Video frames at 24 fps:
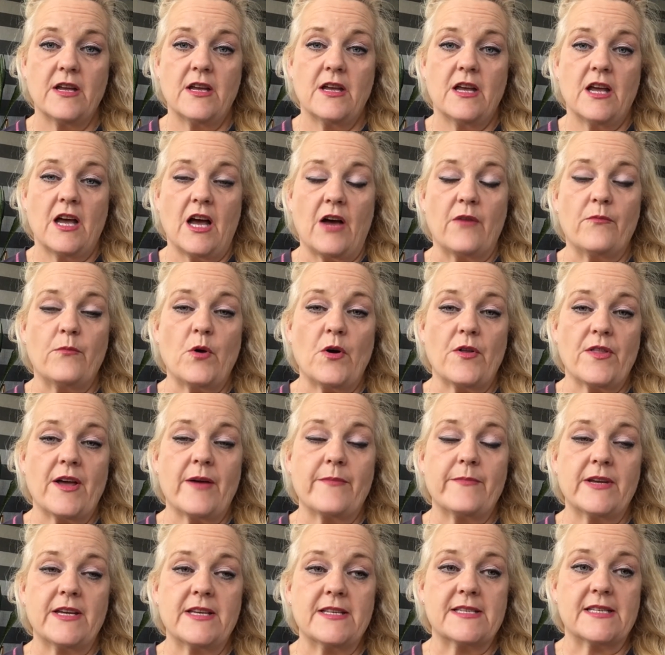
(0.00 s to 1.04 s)
and what
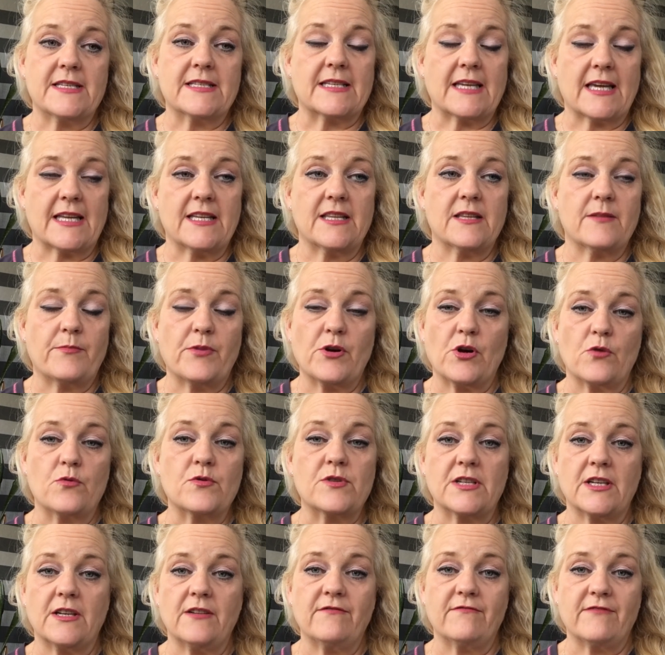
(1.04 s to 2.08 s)
that means is getting the
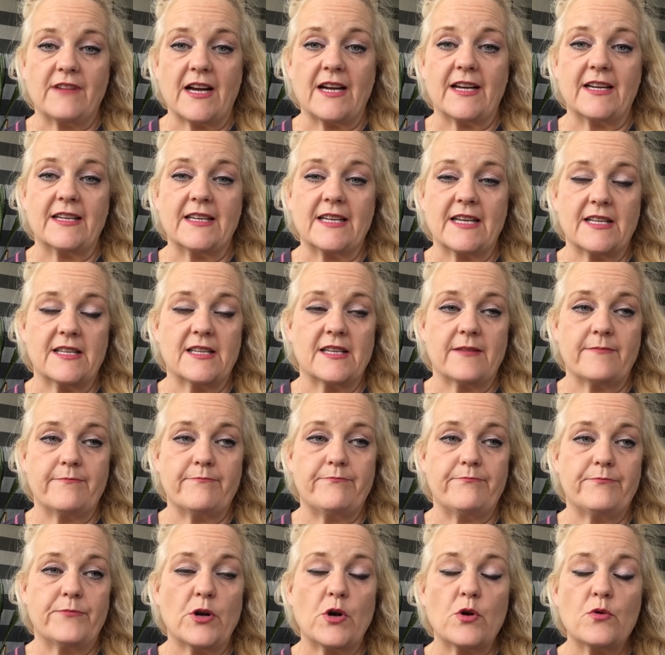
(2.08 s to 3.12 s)
protein right, getting the
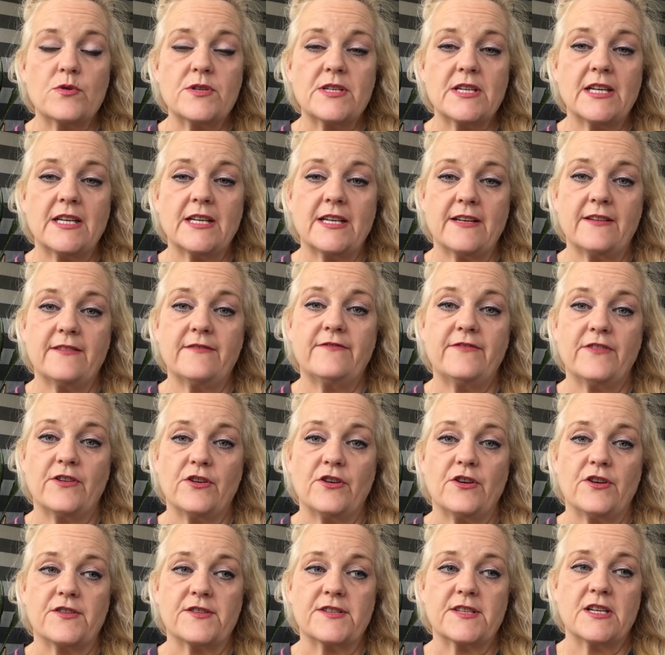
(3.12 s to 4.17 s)
protein in
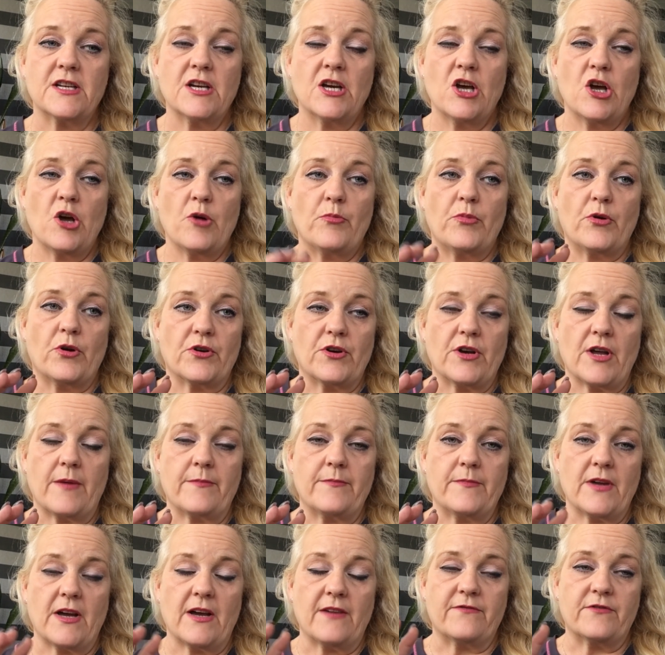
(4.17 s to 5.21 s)
first, but
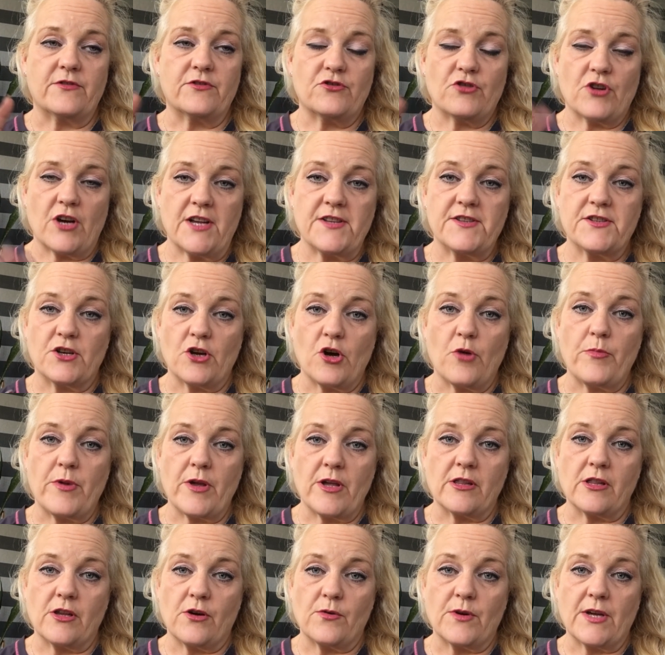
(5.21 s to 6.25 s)
I've tried to go a
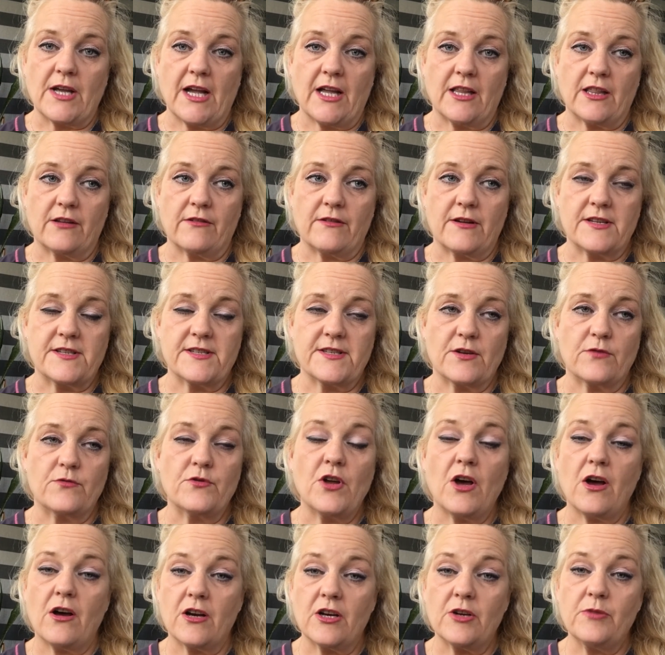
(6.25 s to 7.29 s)
bit low calorie, so
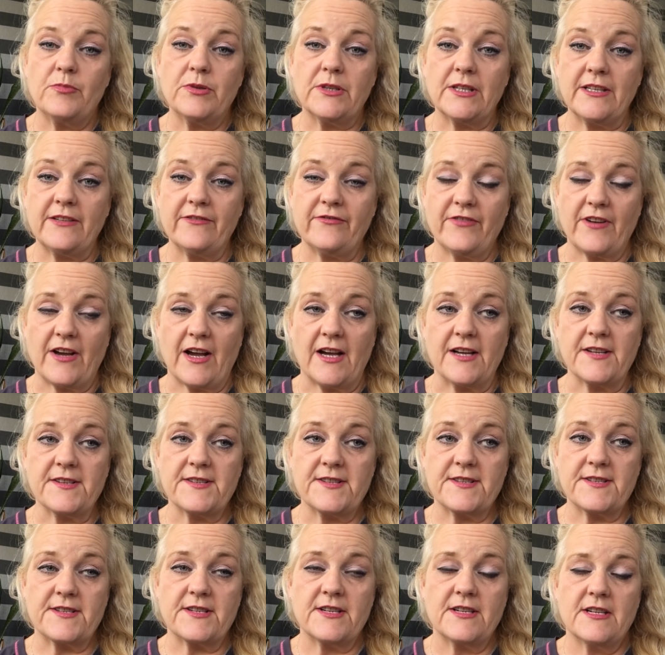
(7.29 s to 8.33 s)
not a complete
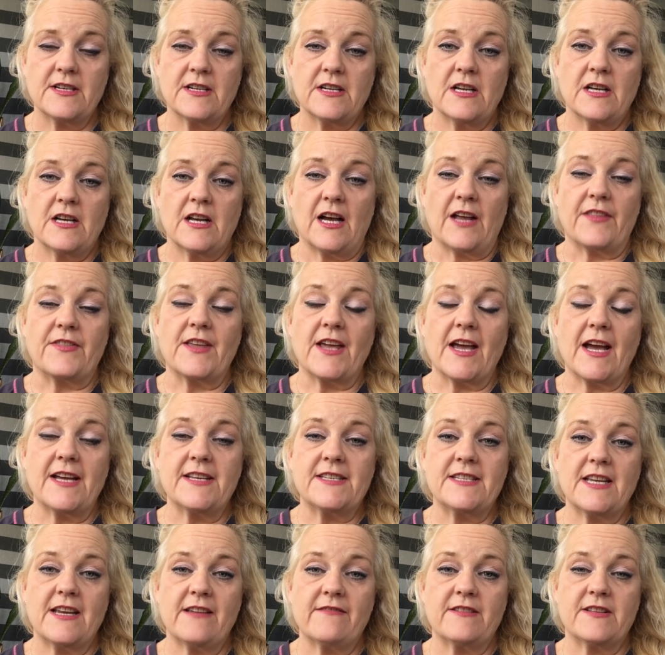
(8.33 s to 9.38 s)
fast. And the
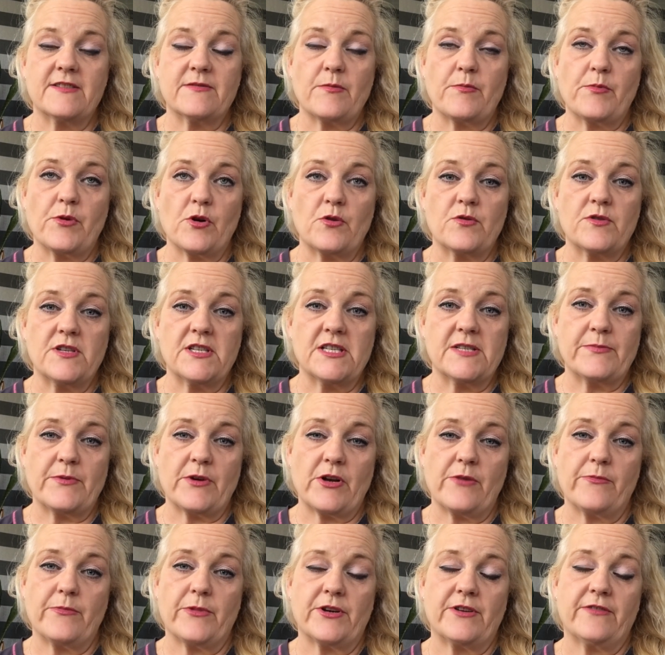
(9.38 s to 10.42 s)
idea is with protein
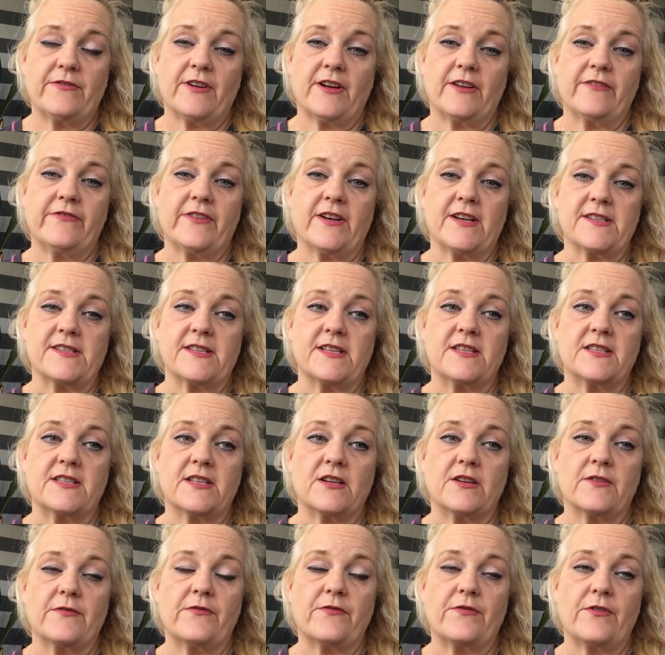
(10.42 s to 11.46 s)
sparing modified fast is
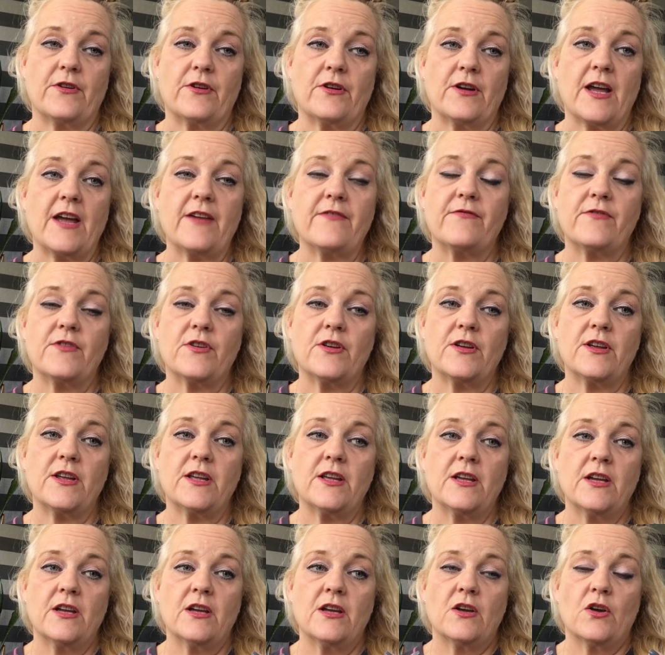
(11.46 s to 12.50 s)
that for
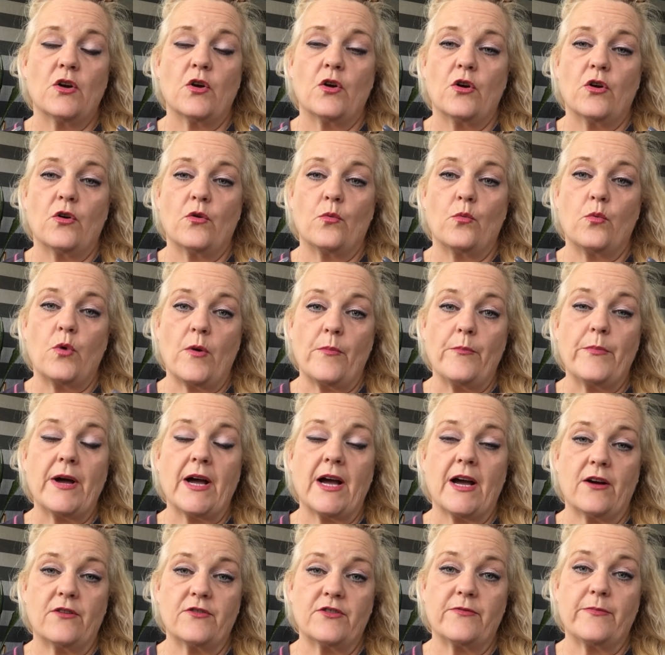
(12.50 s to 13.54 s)
every 1
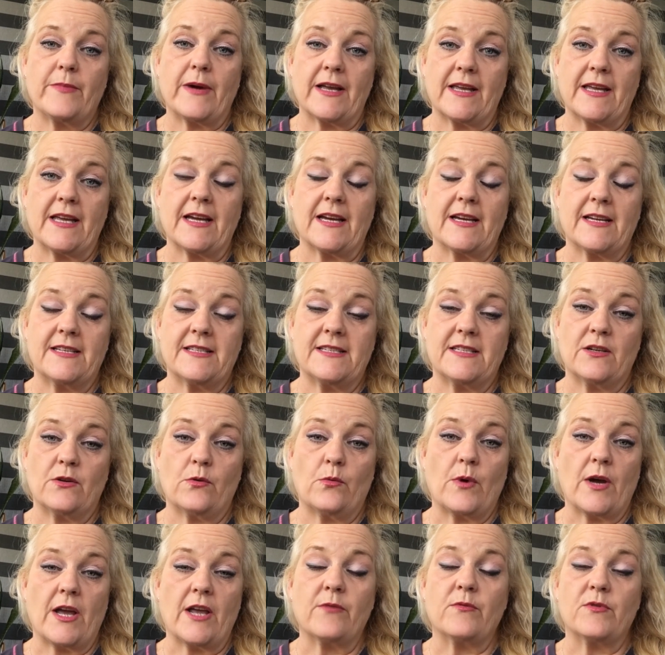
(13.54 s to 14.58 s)
pound of my ideal
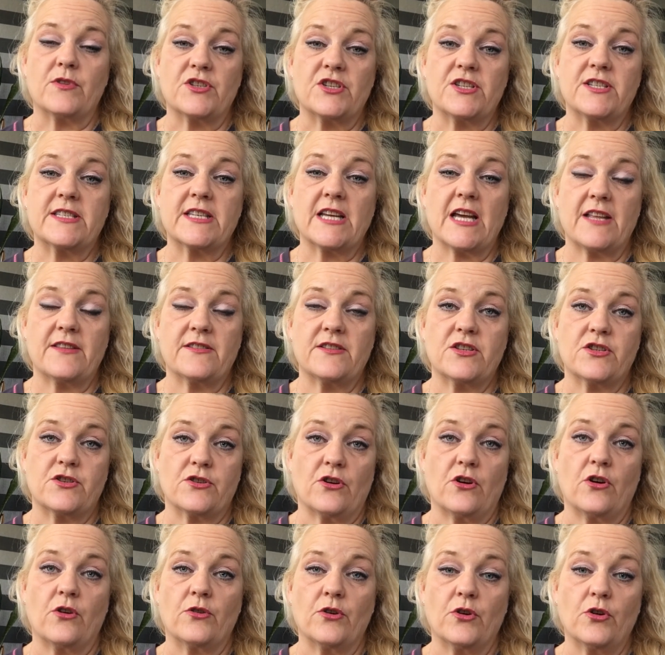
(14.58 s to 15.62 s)
weight, which is 10
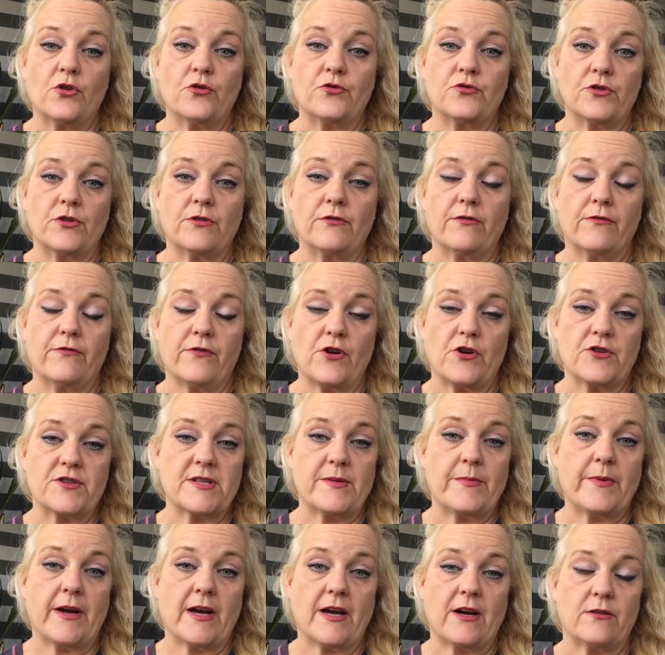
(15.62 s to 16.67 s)
stone, 140
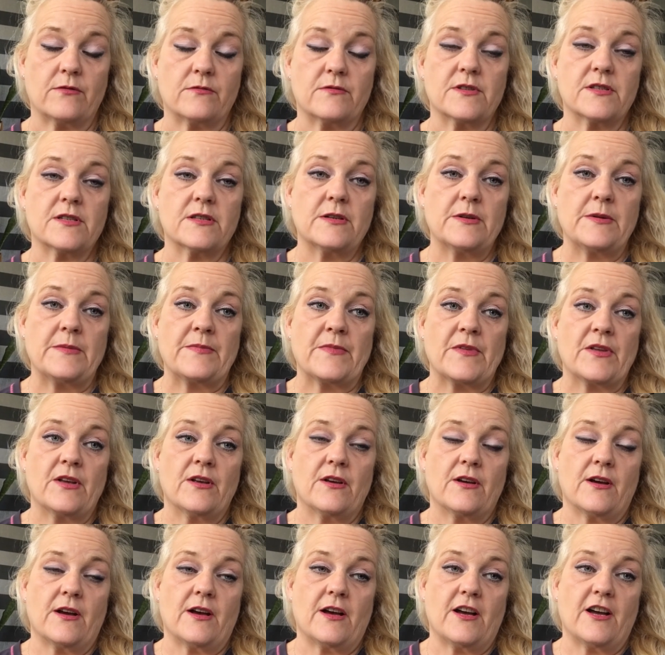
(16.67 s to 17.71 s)
pounds,
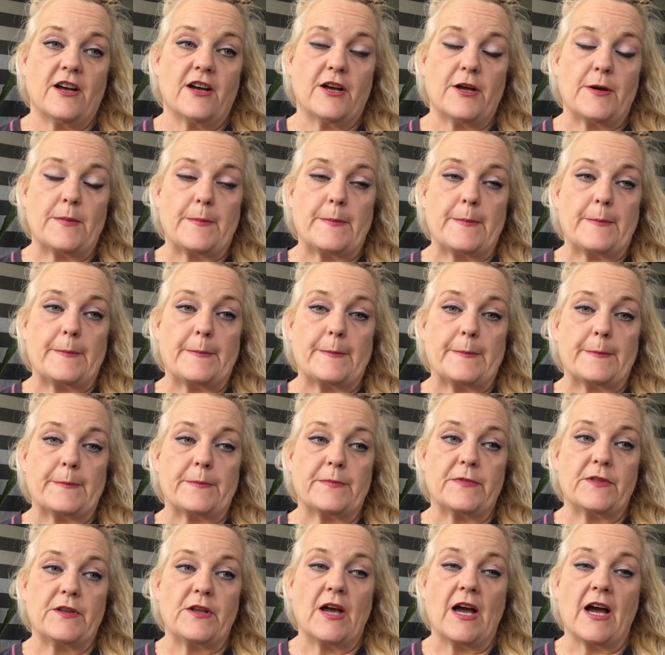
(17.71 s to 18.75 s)

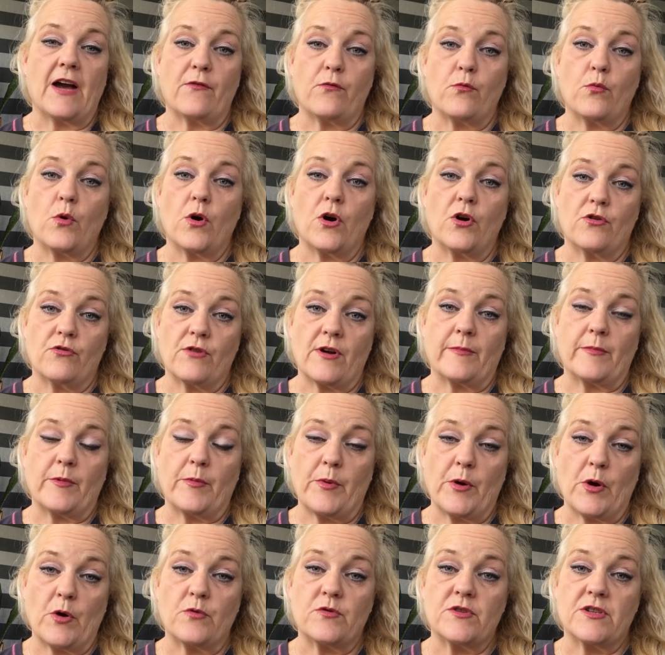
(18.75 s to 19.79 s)
you have 1 gram of
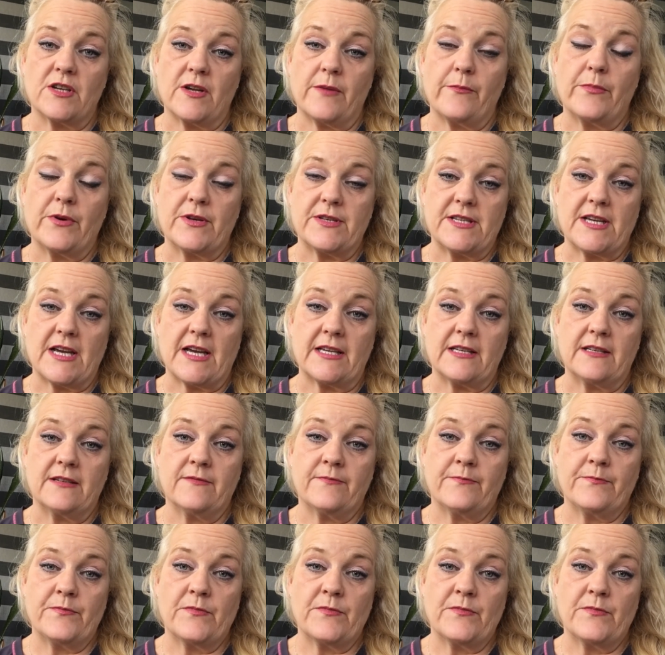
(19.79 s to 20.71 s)
protein per day.